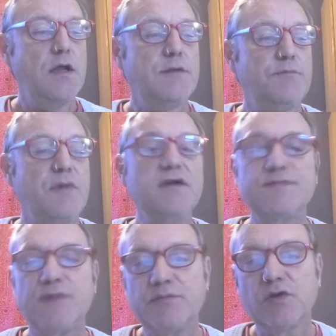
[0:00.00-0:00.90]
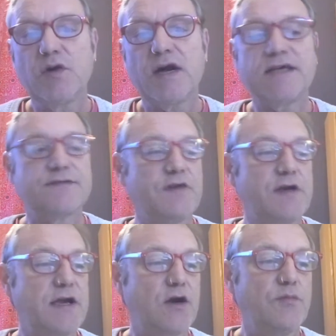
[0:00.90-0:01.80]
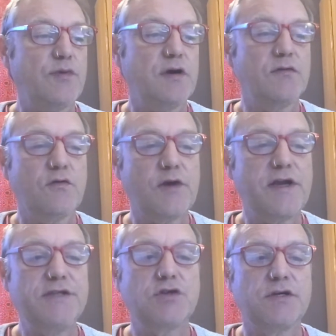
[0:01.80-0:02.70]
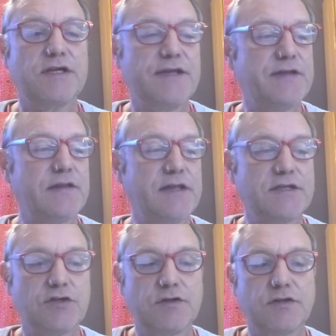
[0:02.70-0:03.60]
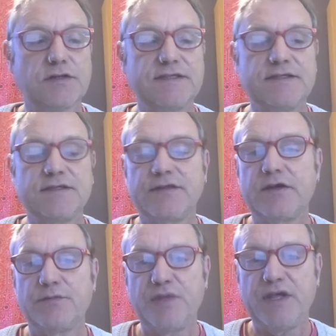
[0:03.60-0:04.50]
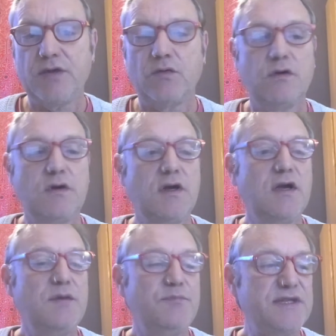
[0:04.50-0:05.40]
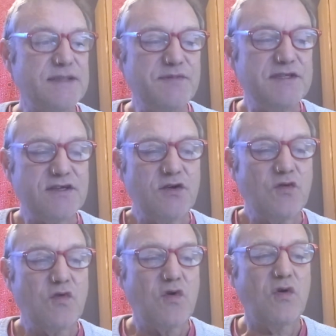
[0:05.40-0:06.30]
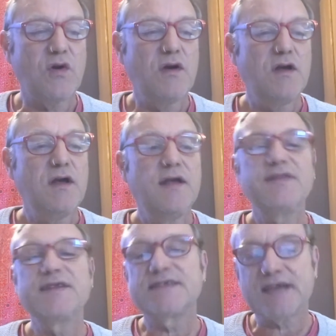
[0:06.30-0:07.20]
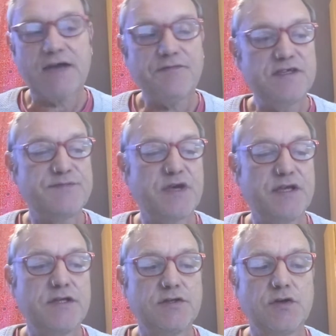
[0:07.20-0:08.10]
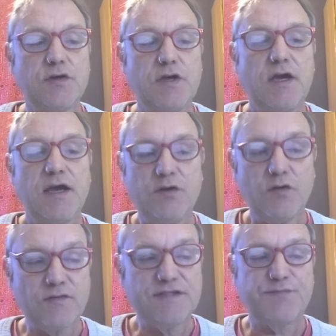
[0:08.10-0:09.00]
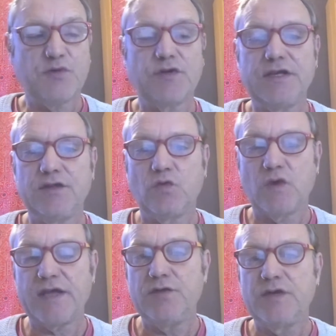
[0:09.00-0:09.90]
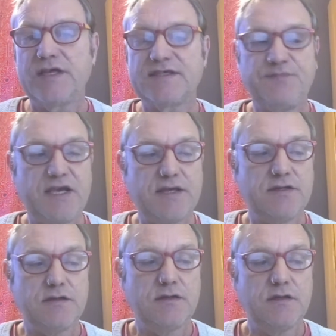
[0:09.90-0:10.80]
Most people who ask for our help are already trying to get their lecturer to listen to their appeal. But something's going wrong. The staff you're speaking to are not responding in the way you expected.